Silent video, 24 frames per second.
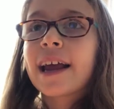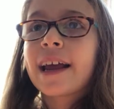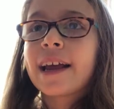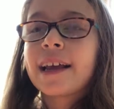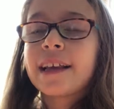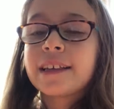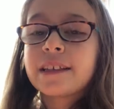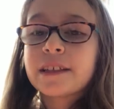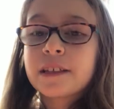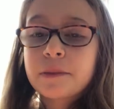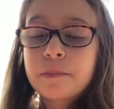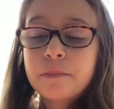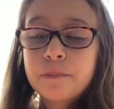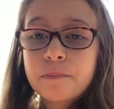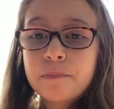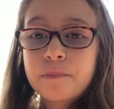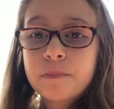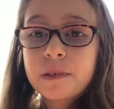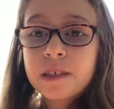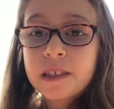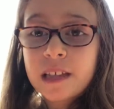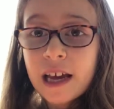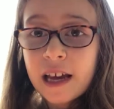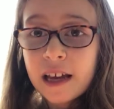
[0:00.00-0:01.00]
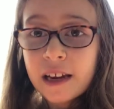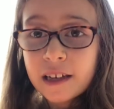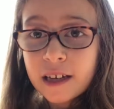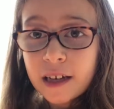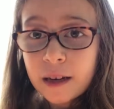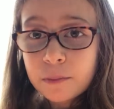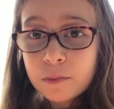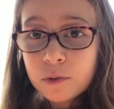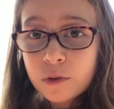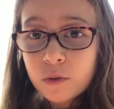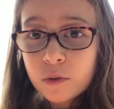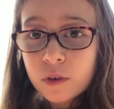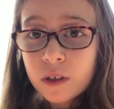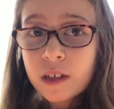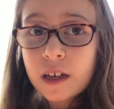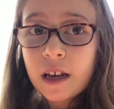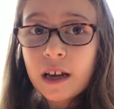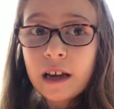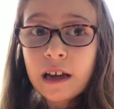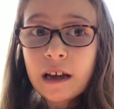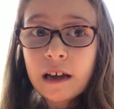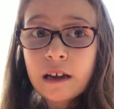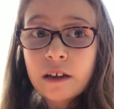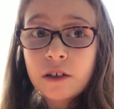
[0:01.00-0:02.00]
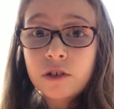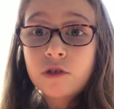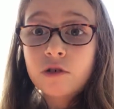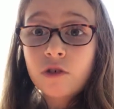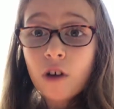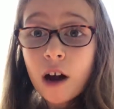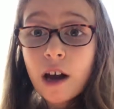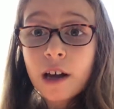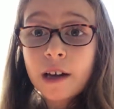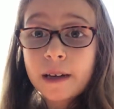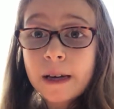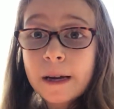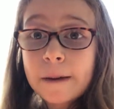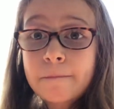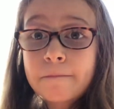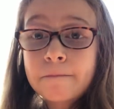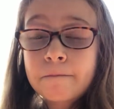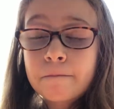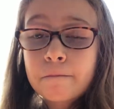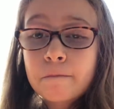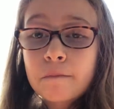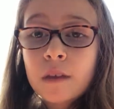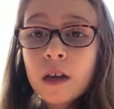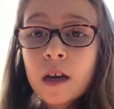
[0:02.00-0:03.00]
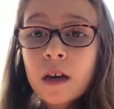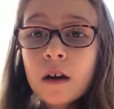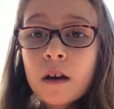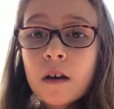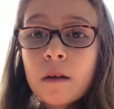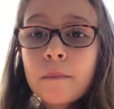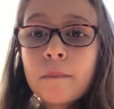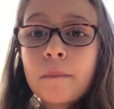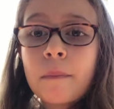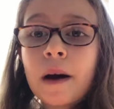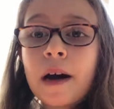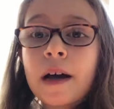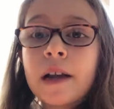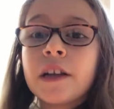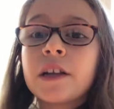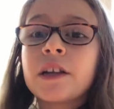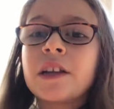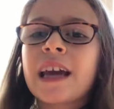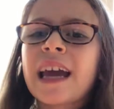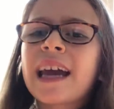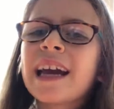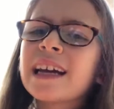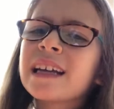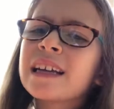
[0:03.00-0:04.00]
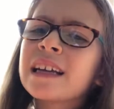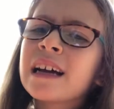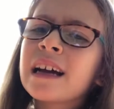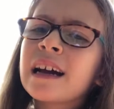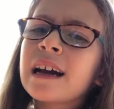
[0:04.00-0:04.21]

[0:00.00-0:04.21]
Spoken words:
is standing up to it and trying it. But you